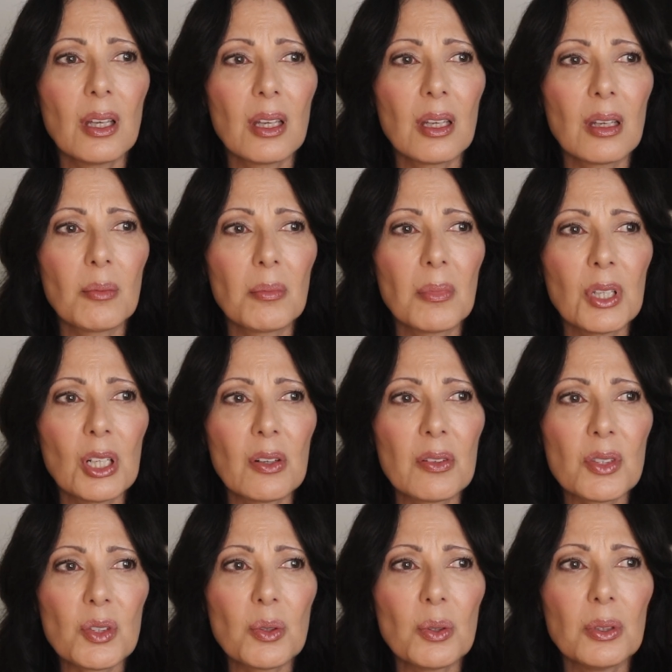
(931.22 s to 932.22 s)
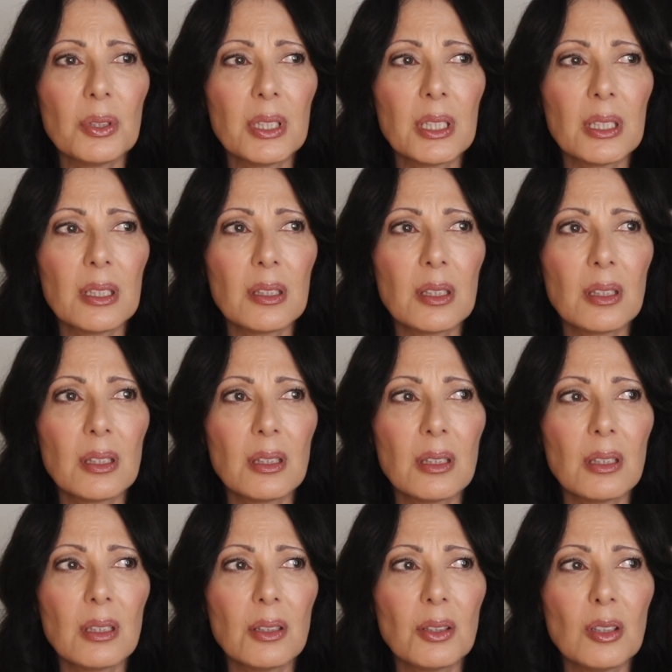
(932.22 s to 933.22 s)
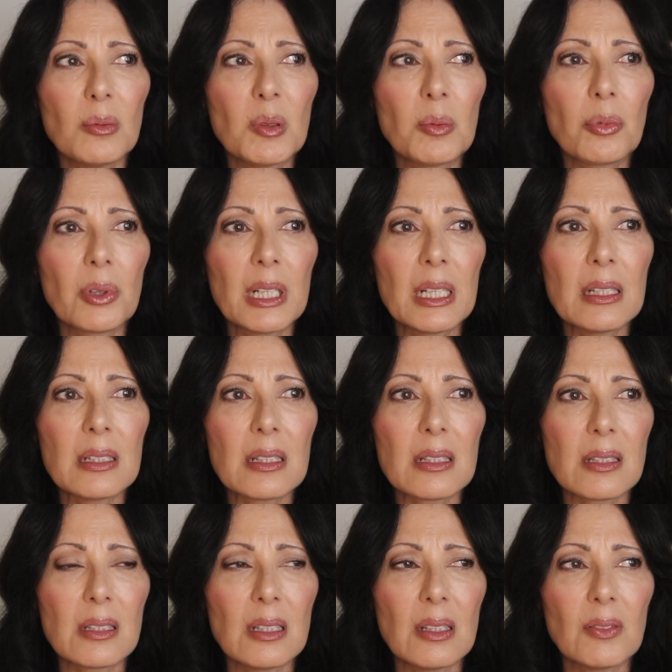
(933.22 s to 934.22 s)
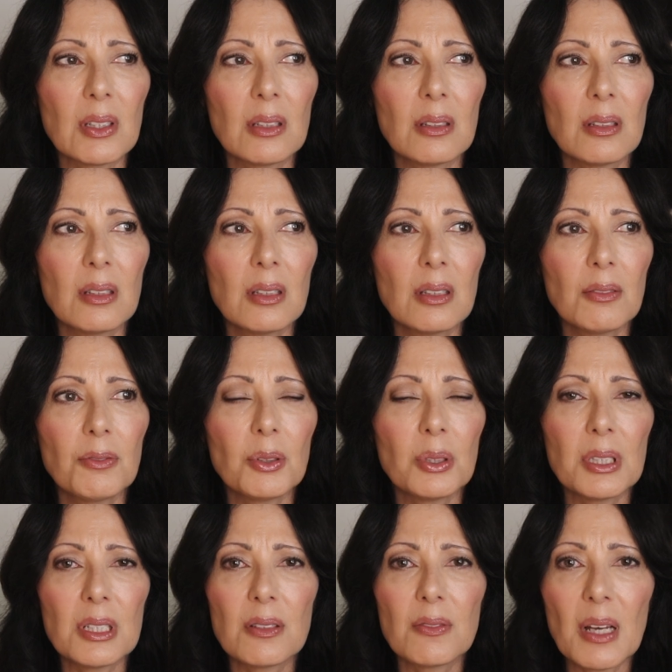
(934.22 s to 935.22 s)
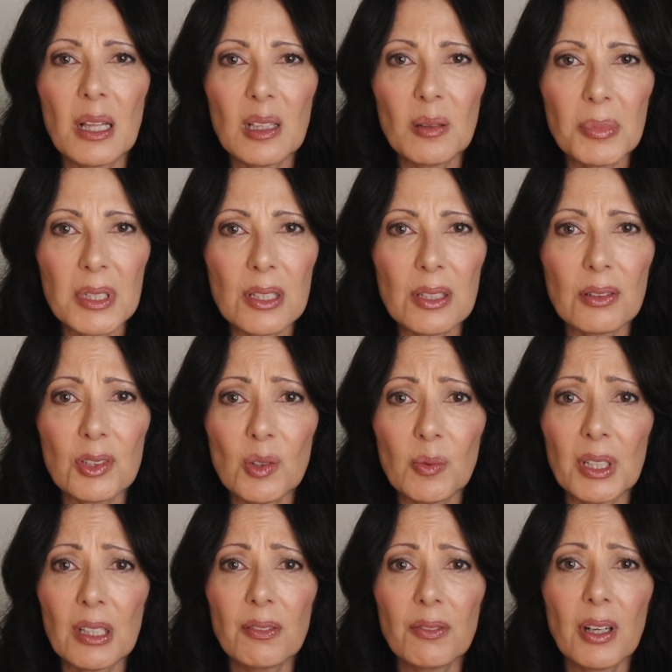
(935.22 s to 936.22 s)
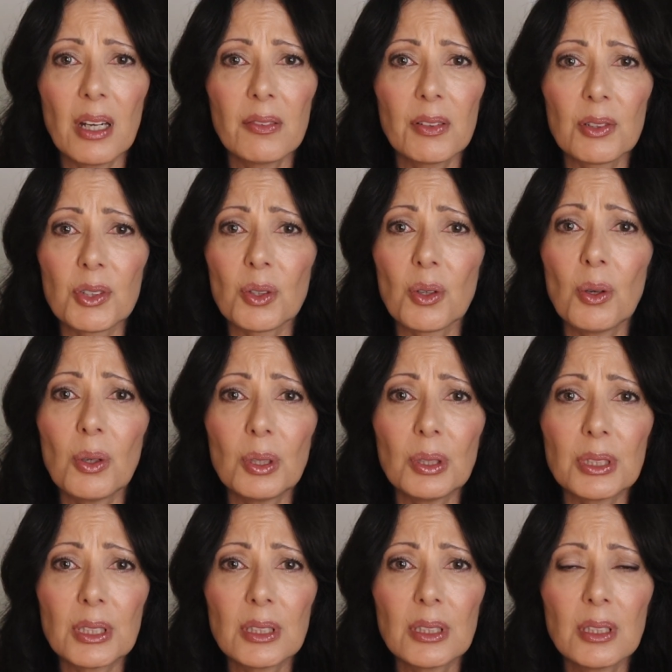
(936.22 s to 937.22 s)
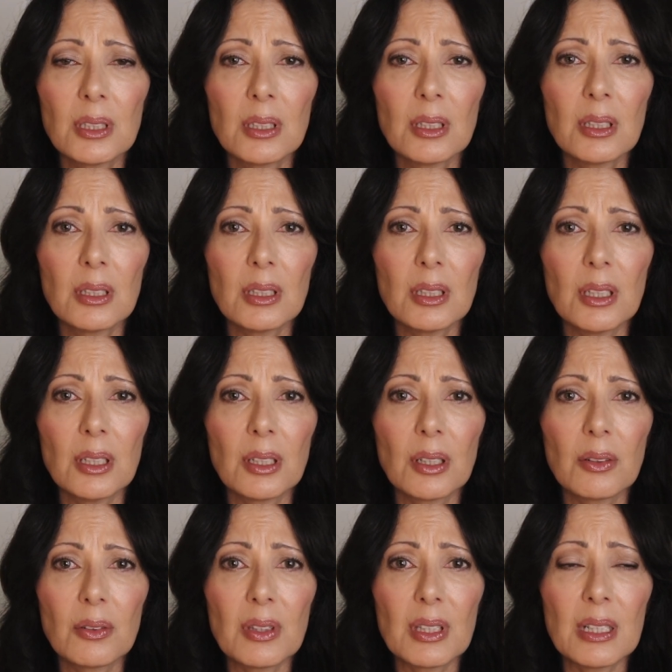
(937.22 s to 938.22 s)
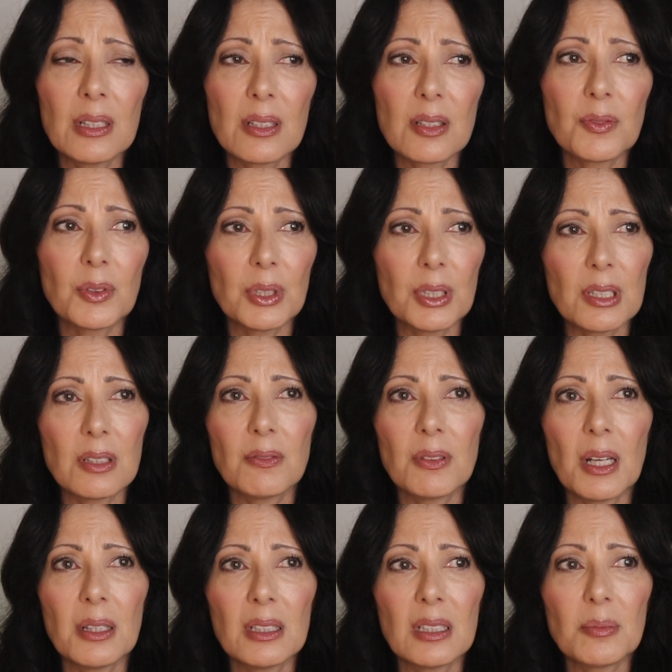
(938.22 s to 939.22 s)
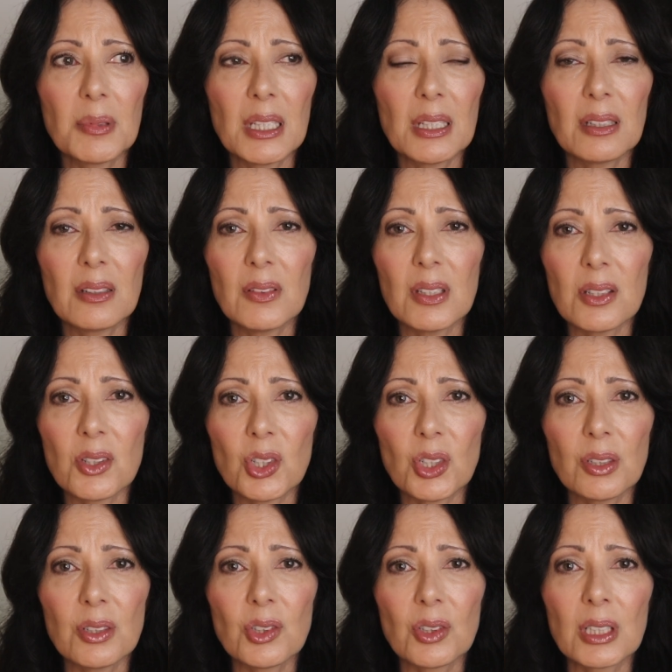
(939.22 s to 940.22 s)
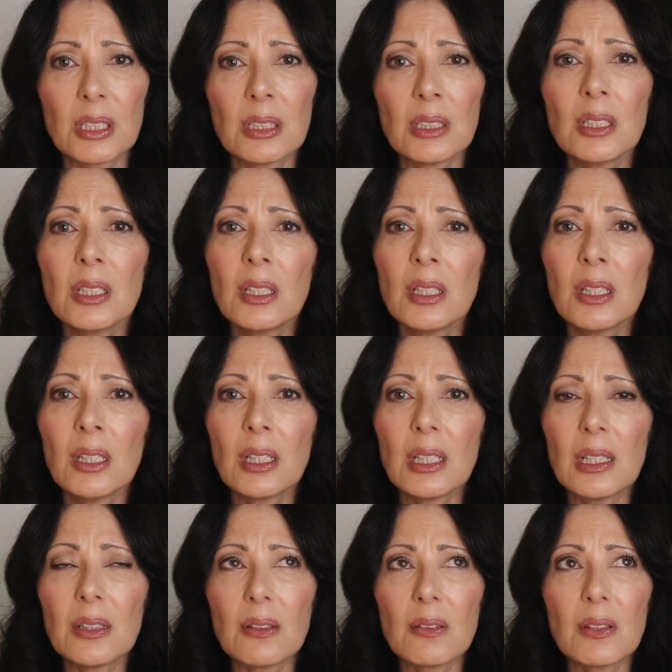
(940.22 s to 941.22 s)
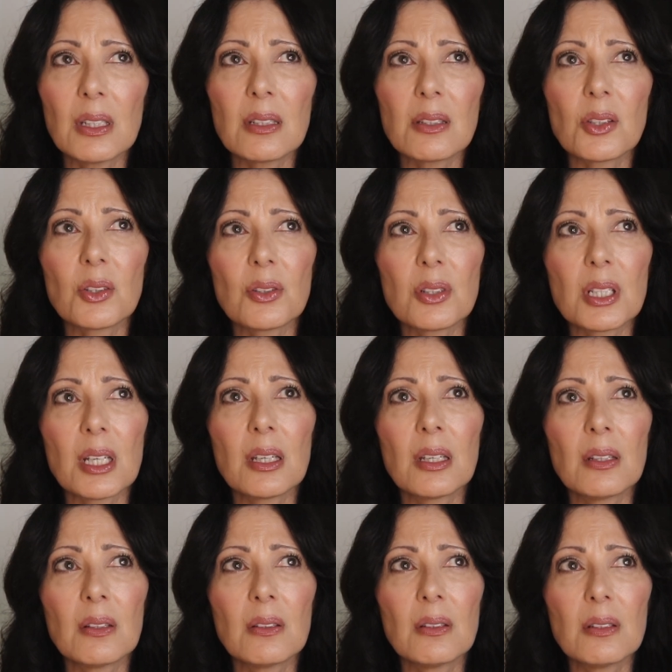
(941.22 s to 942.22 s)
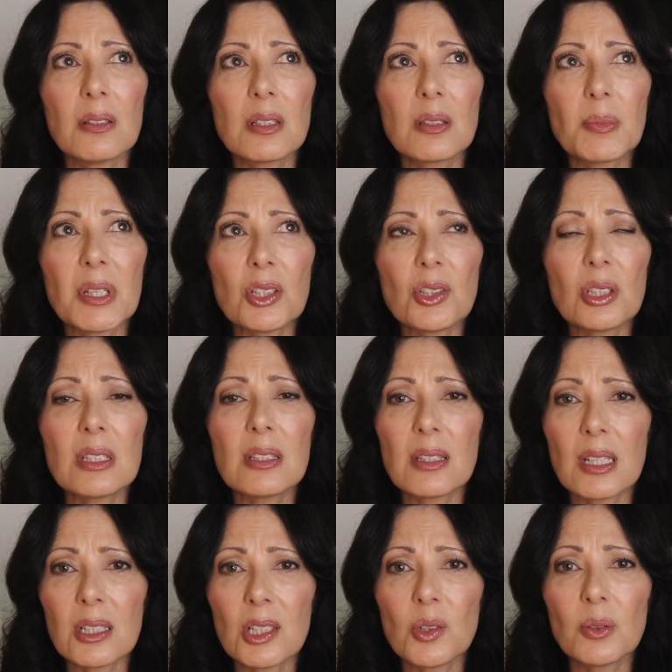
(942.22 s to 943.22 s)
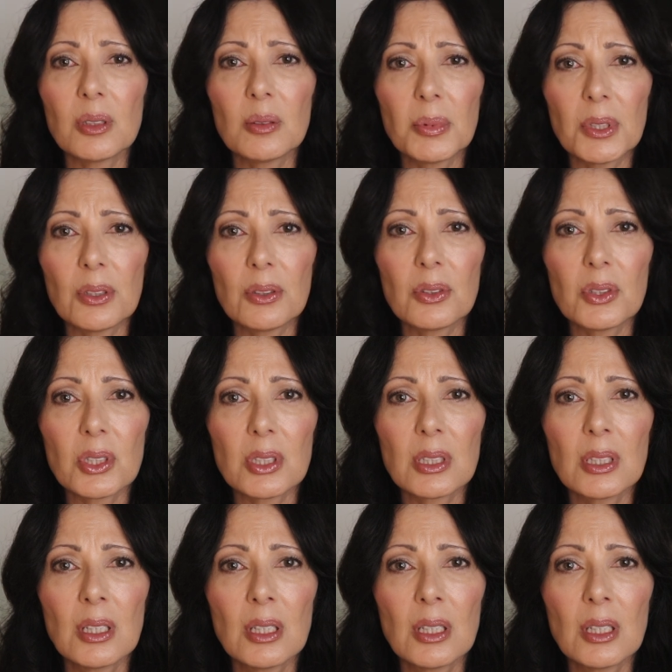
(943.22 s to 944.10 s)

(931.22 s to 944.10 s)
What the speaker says: you know, I was told that the human brain doesn't even fully develop until 25 years old. You know, then it's fully developed. Think of these children and the things that are done, especially sexual abuse,